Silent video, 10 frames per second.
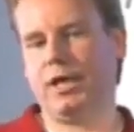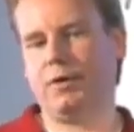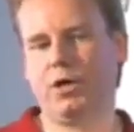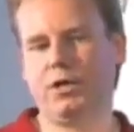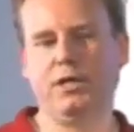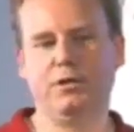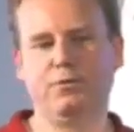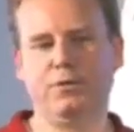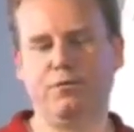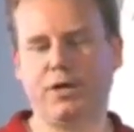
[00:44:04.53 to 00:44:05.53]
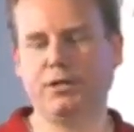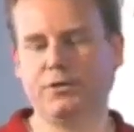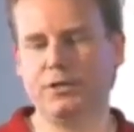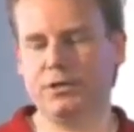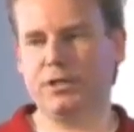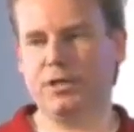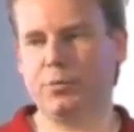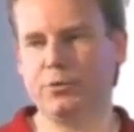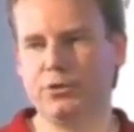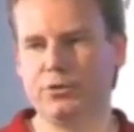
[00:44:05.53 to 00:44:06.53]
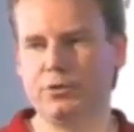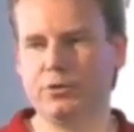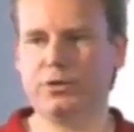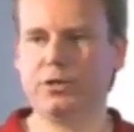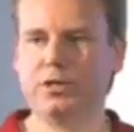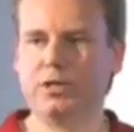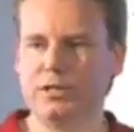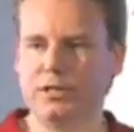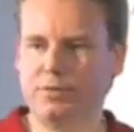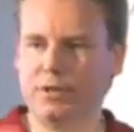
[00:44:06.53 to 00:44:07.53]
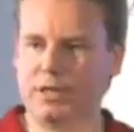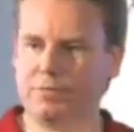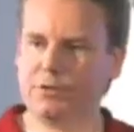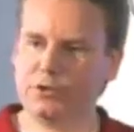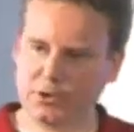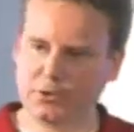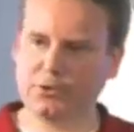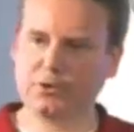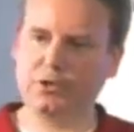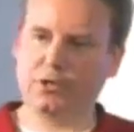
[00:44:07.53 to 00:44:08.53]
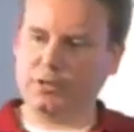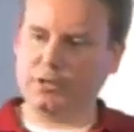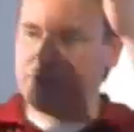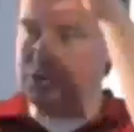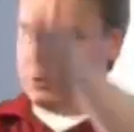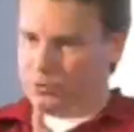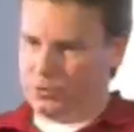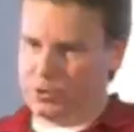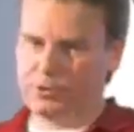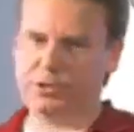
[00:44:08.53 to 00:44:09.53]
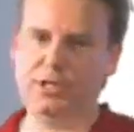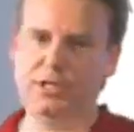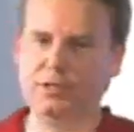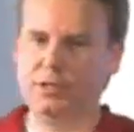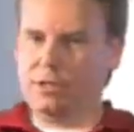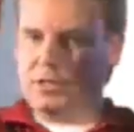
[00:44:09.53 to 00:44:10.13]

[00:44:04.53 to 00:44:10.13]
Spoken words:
And what a refiner is in SharePoint Search is if you have a search result, you have your search results here,